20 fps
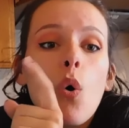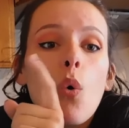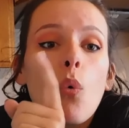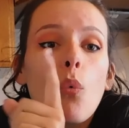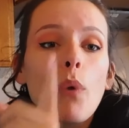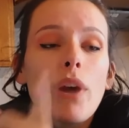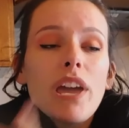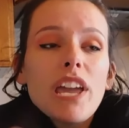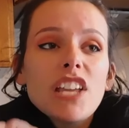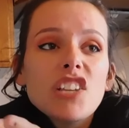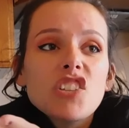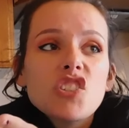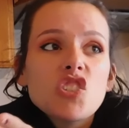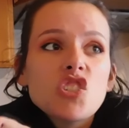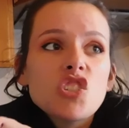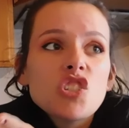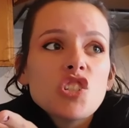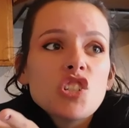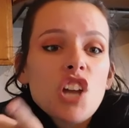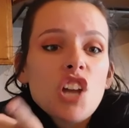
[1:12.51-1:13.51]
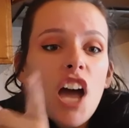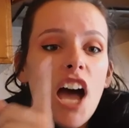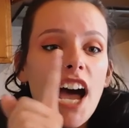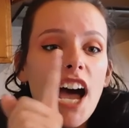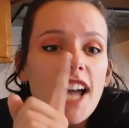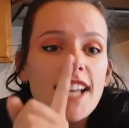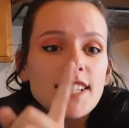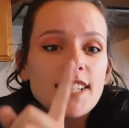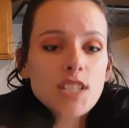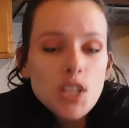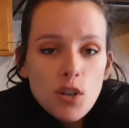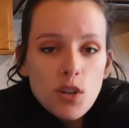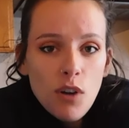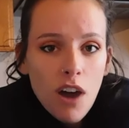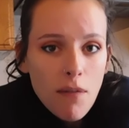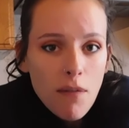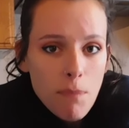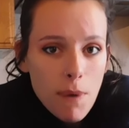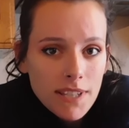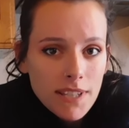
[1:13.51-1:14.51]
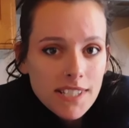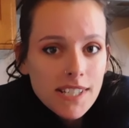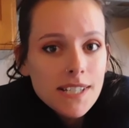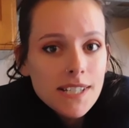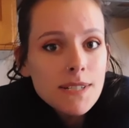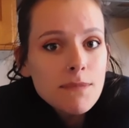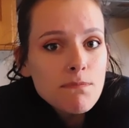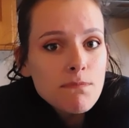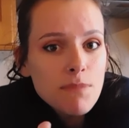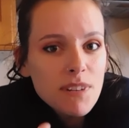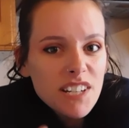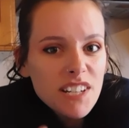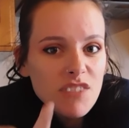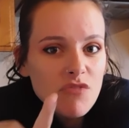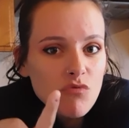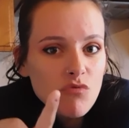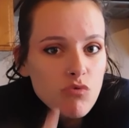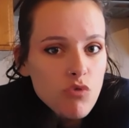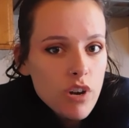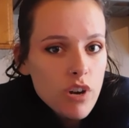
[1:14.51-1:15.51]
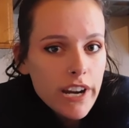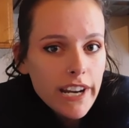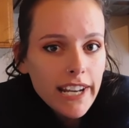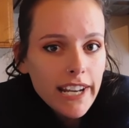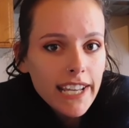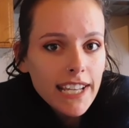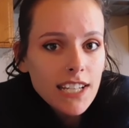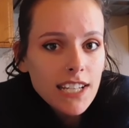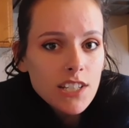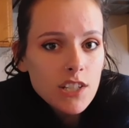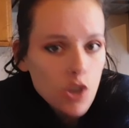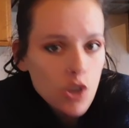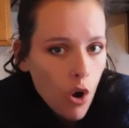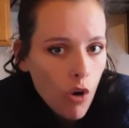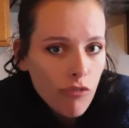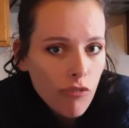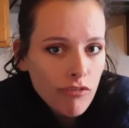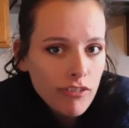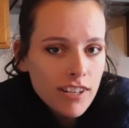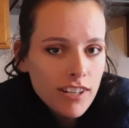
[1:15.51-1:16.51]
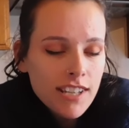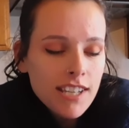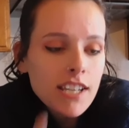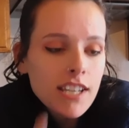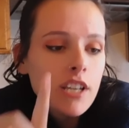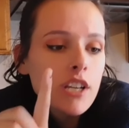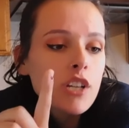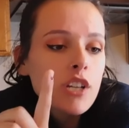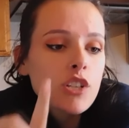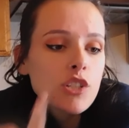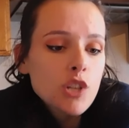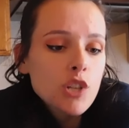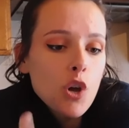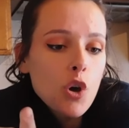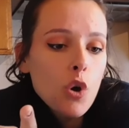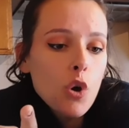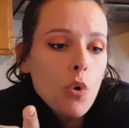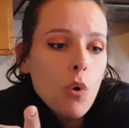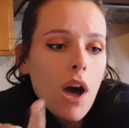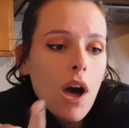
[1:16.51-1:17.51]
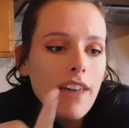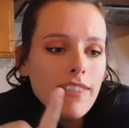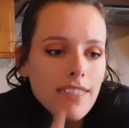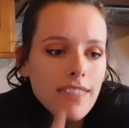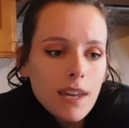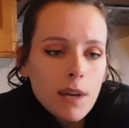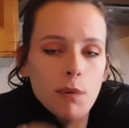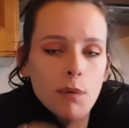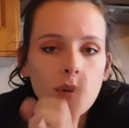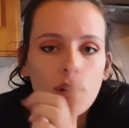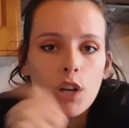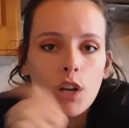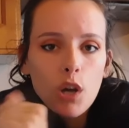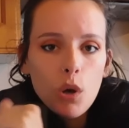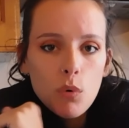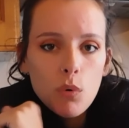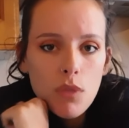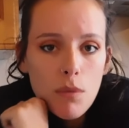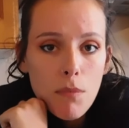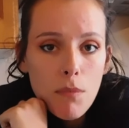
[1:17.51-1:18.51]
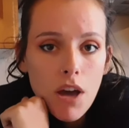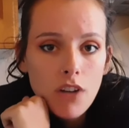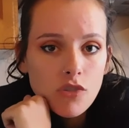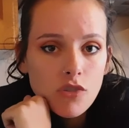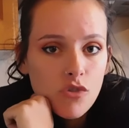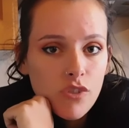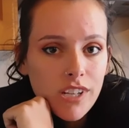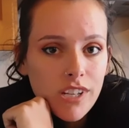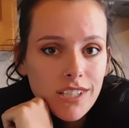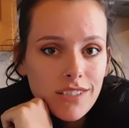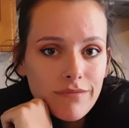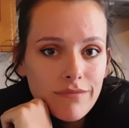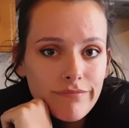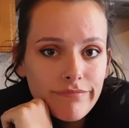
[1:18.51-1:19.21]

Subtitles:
which I do have butter, but it's really soft, so I think I'm going to go with the margarine.